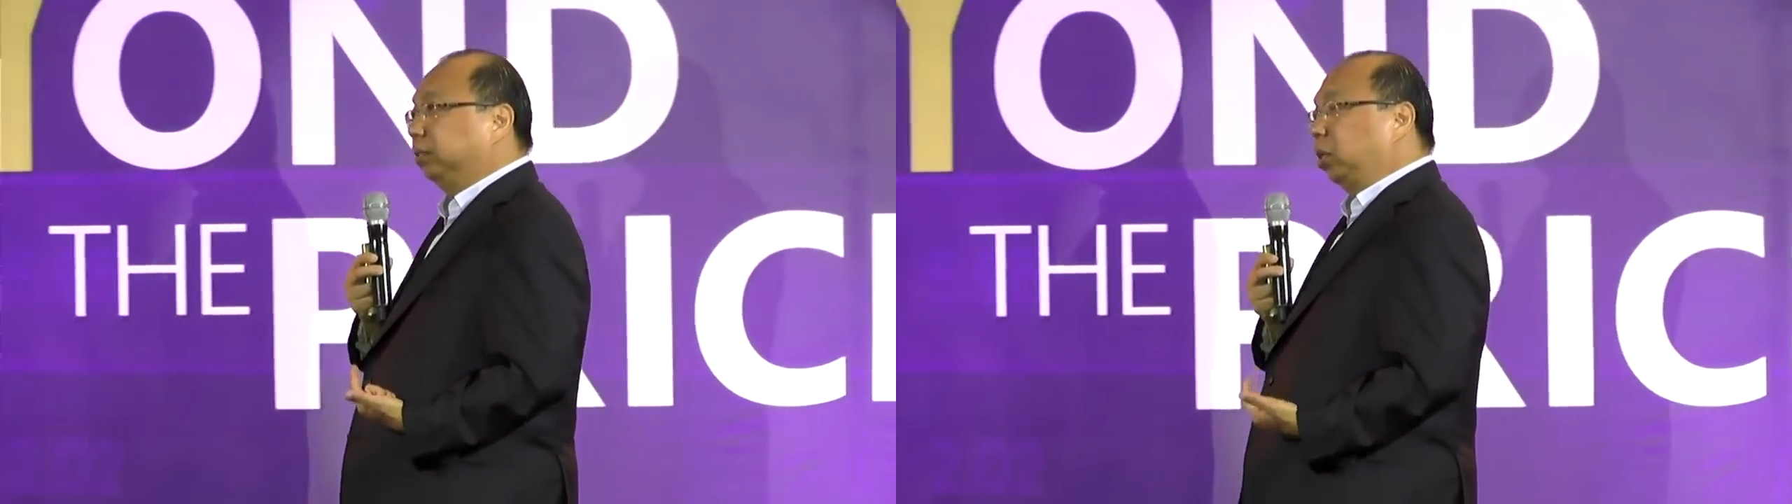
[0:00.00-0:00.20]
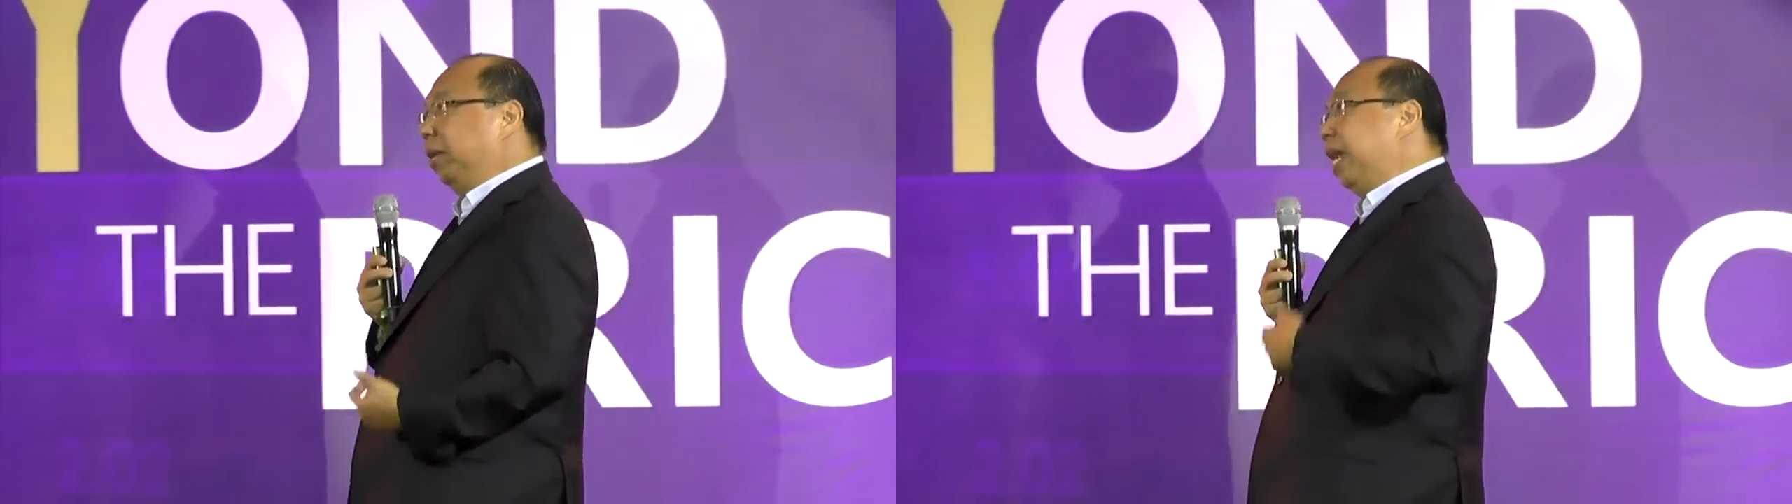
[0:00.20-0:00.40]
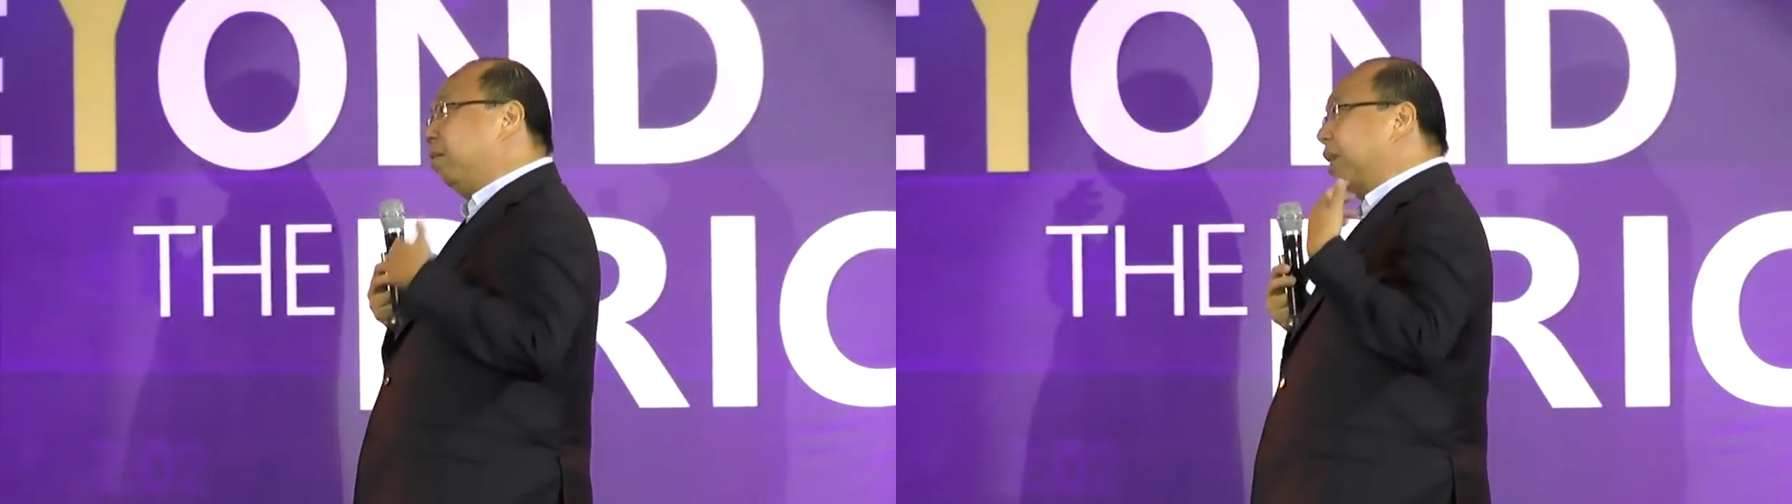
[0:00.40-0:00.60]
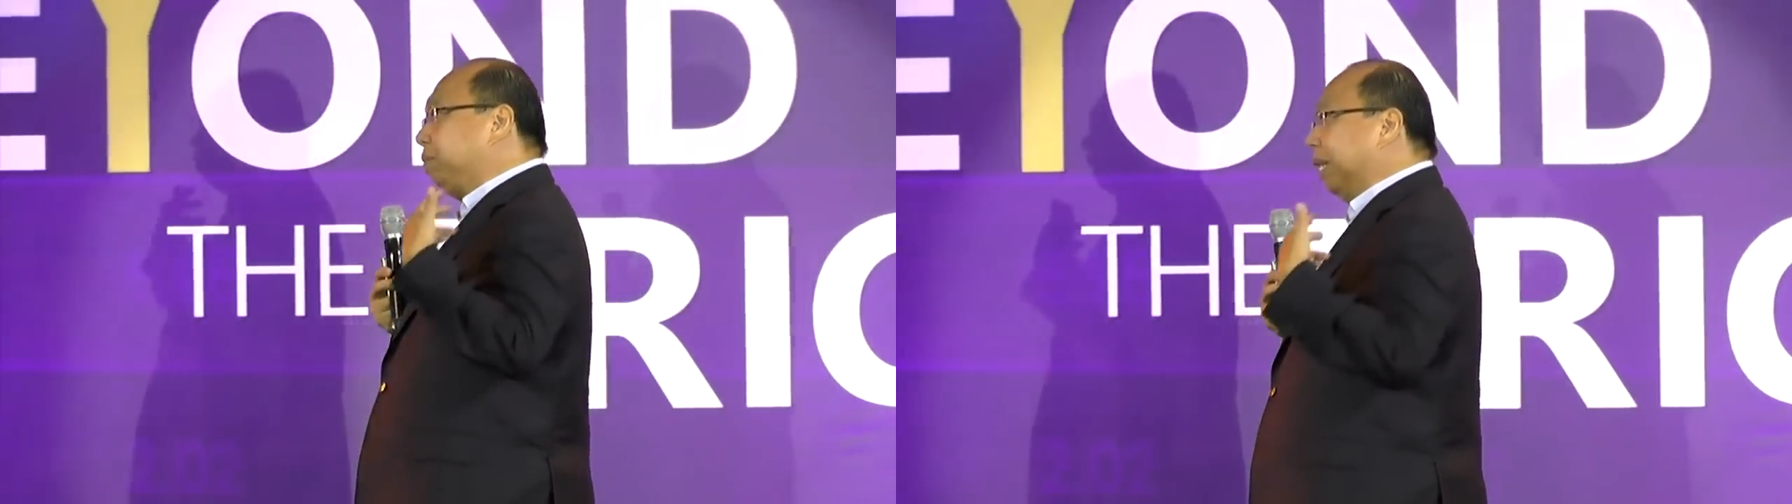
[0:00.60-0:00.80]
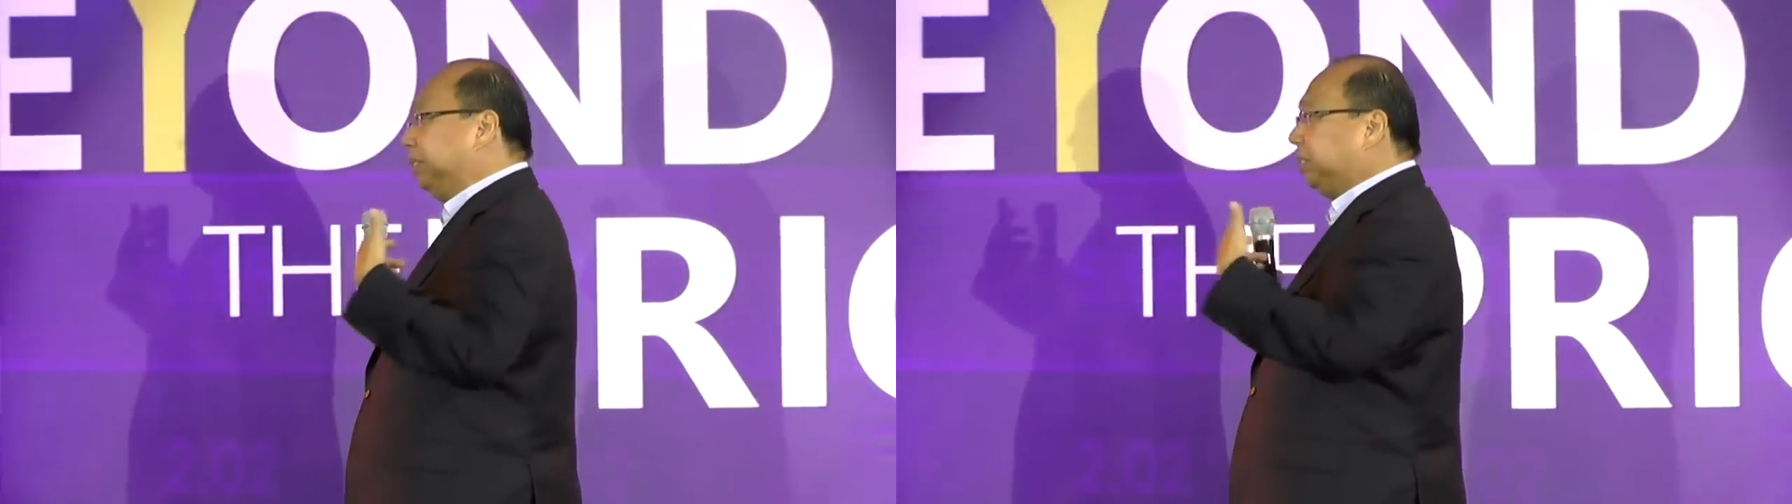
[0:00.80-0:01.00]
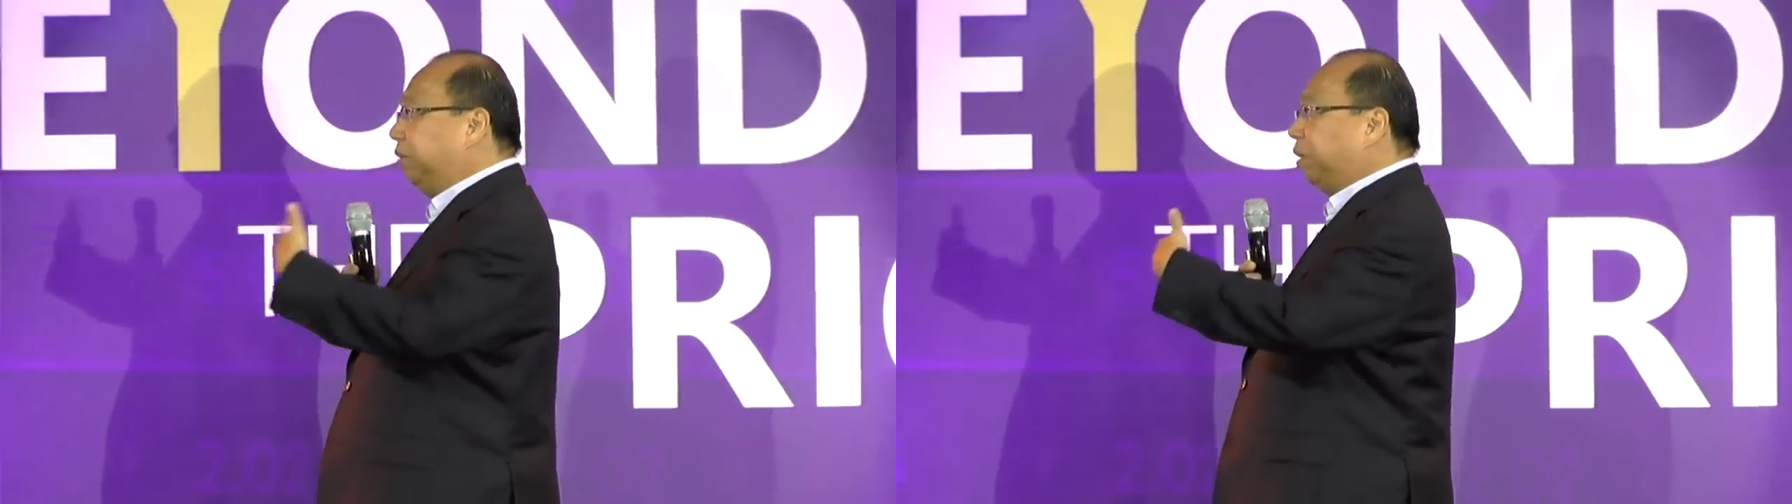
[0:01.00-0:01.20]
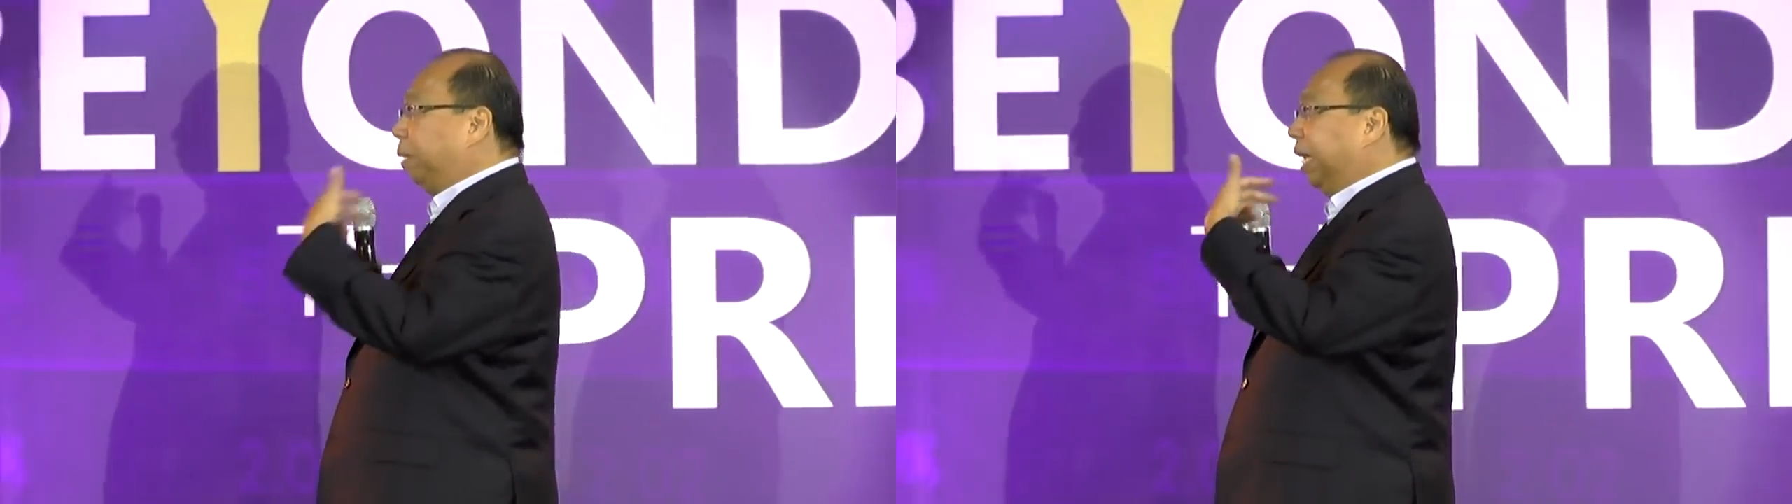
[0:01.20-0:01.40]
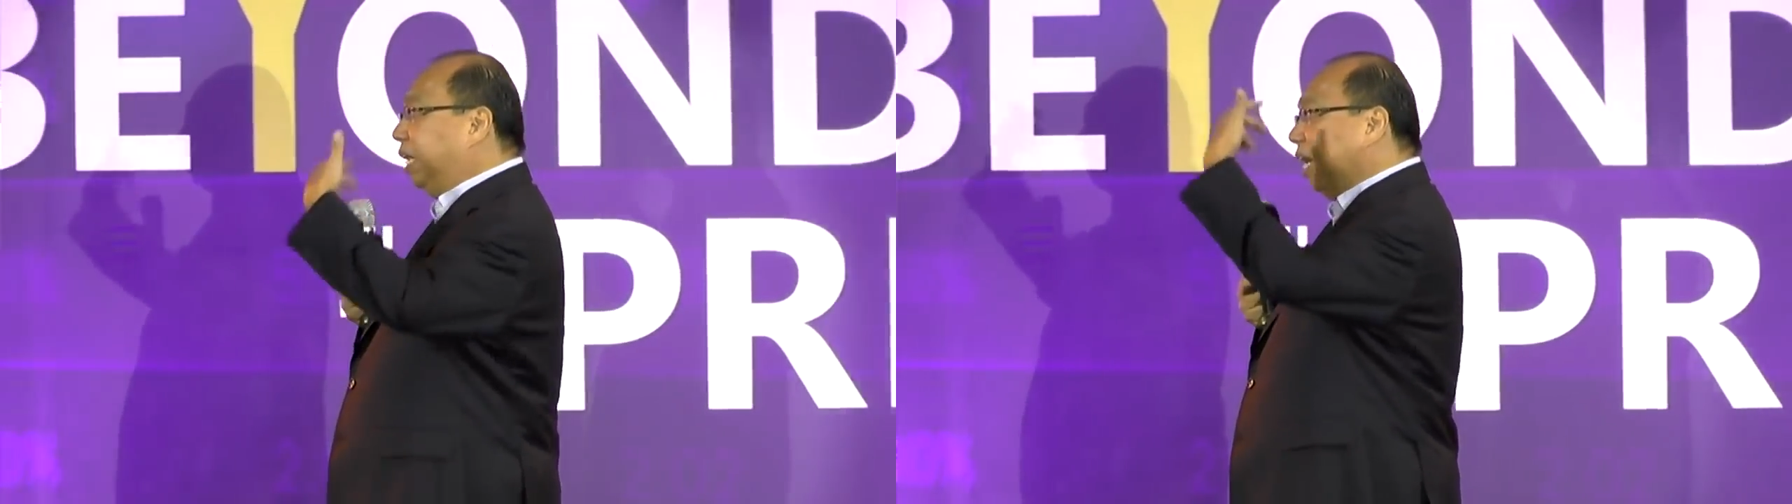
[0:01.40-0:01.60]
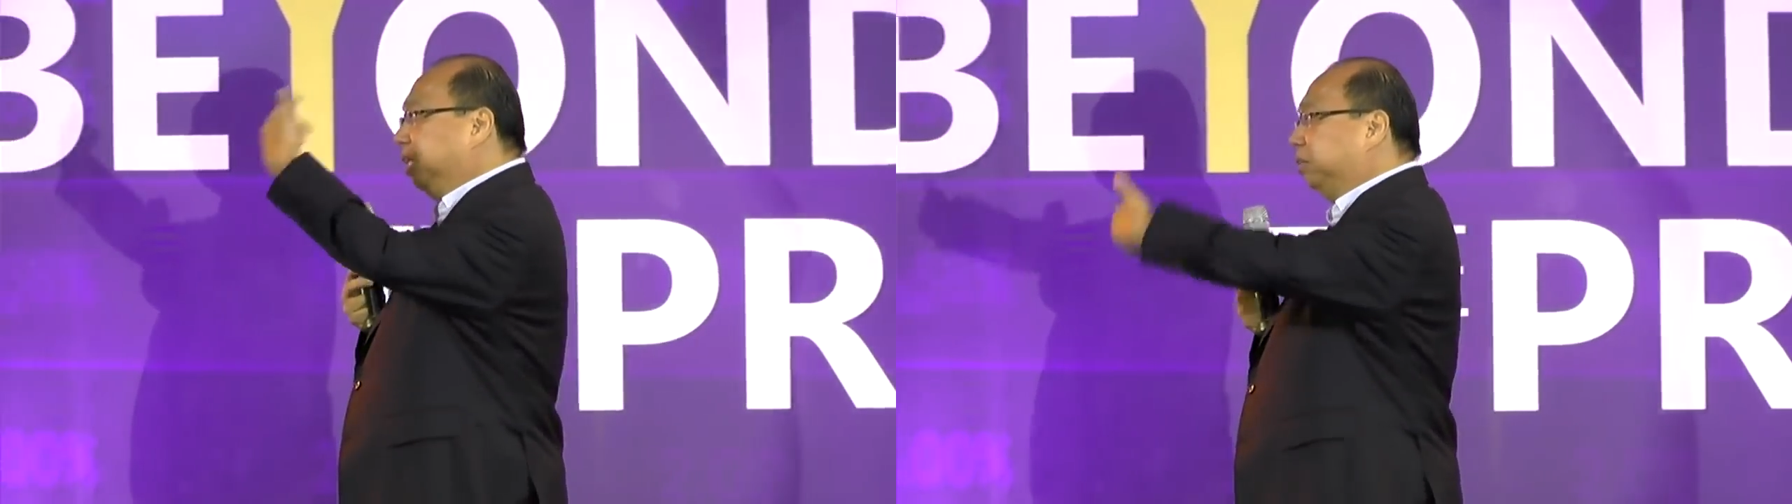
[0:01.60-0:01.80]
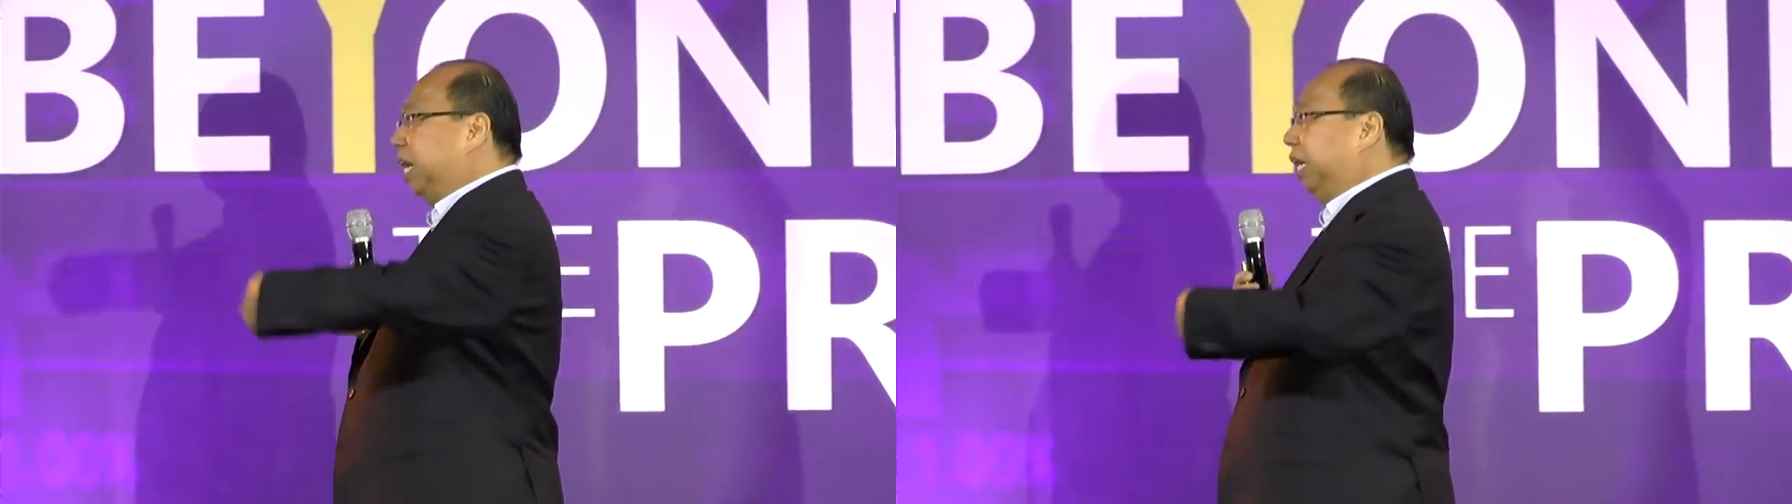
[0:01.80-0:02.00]
So when I went my stint from
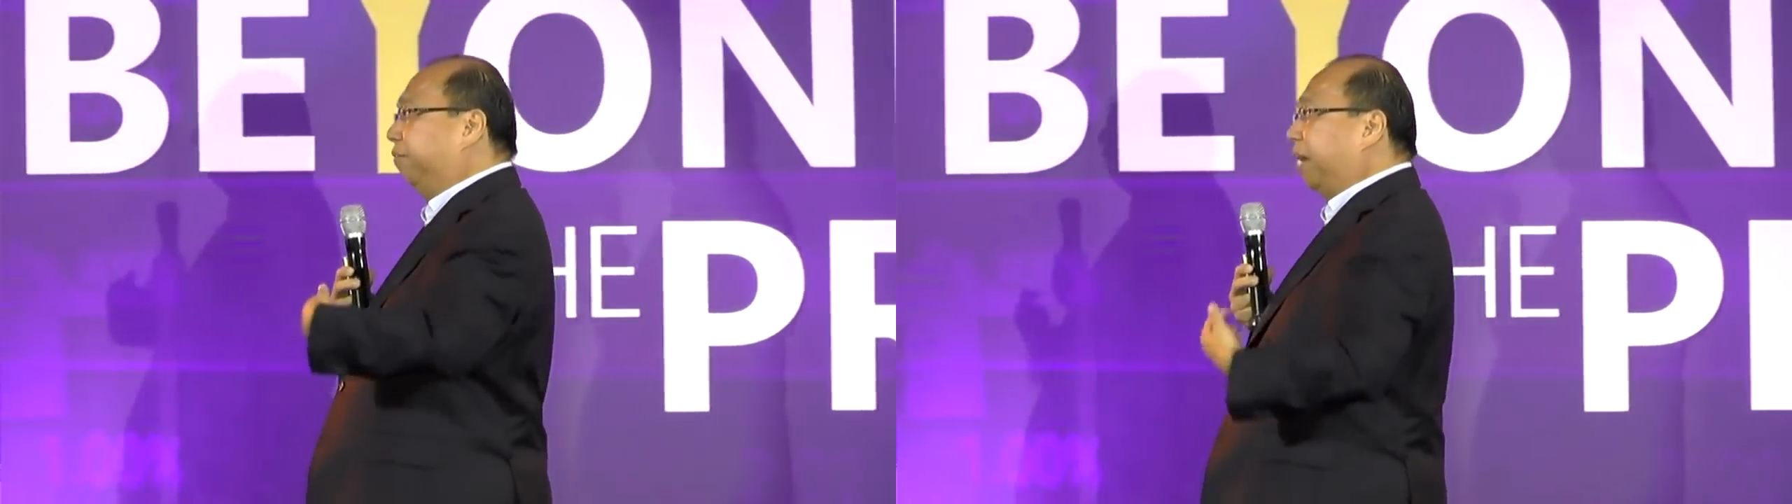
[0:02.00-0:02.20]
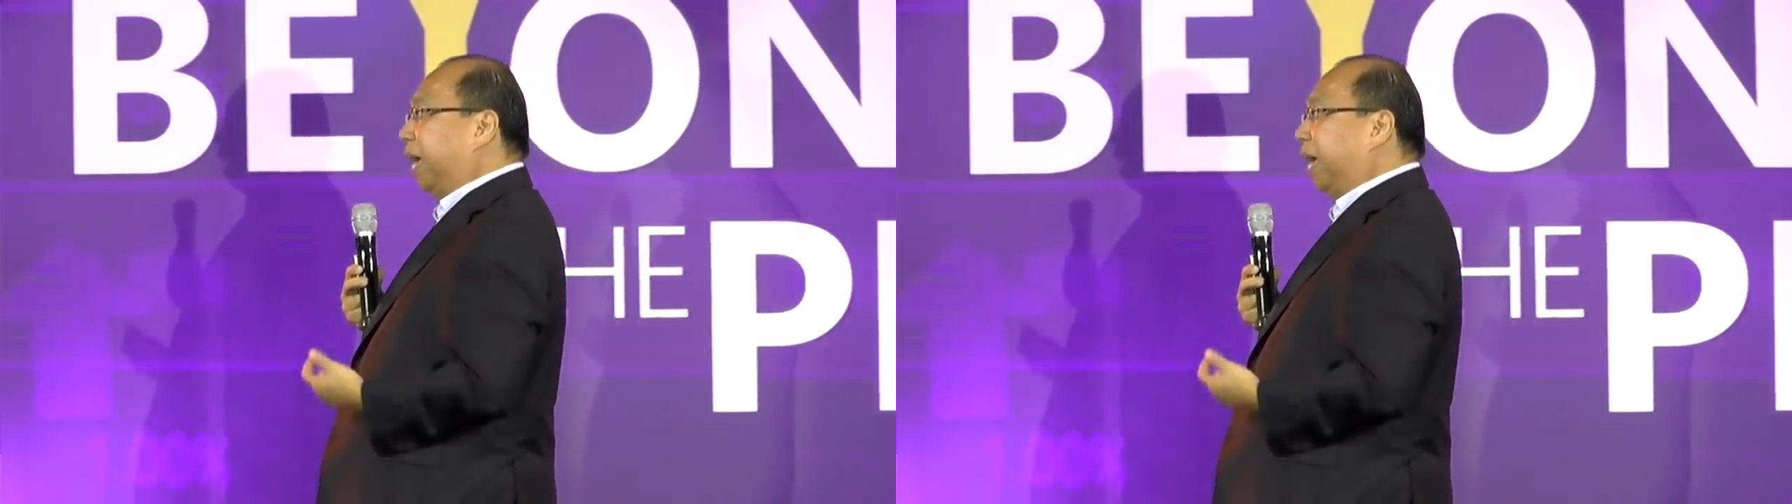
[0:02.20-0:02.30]
89 to 95,